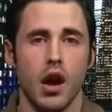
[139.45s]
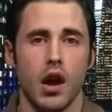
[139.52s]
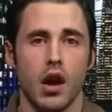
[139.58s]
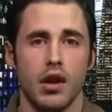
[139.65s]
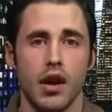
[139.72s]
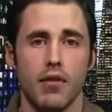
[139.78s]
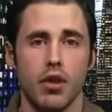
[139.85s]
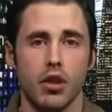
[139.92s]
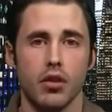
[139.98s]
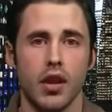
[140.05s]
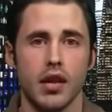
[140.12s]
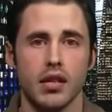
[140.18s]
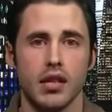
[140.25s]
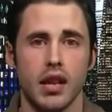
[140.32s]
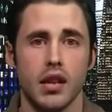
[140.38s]
Uh,
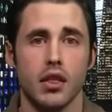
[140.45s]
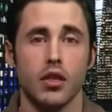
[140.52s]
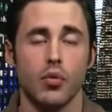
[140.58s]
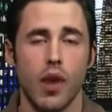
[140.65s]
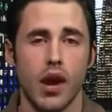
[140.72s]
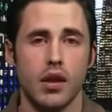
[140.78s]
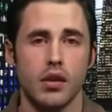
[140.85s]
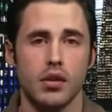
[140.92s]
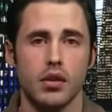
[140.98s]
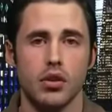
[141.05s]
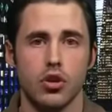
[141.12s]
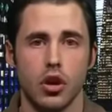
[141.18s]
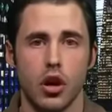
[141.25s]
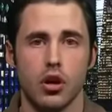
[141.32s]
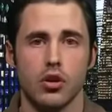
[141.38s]
nevertheless, they threatened to
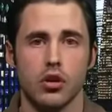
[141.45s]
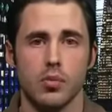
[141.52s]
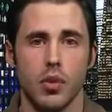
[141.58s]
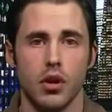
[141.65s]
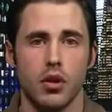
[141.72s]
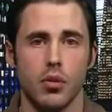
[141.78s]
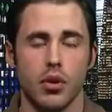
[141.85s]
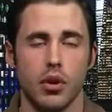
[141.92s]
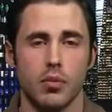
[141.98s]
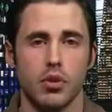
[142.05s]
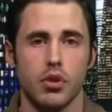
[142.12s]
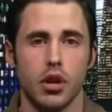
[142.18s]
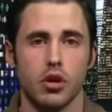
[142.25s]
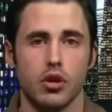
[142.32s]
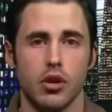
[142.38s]
charge his mother with
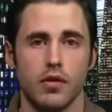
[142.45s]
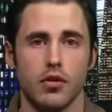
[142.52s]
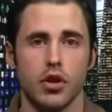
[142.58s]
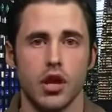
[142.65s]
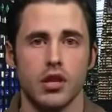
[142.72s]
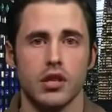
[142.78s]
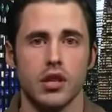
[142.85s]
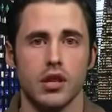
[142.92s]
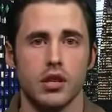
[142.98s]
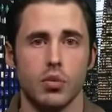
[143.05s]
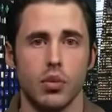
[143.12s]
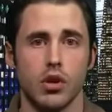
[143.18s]
obstruction of justice,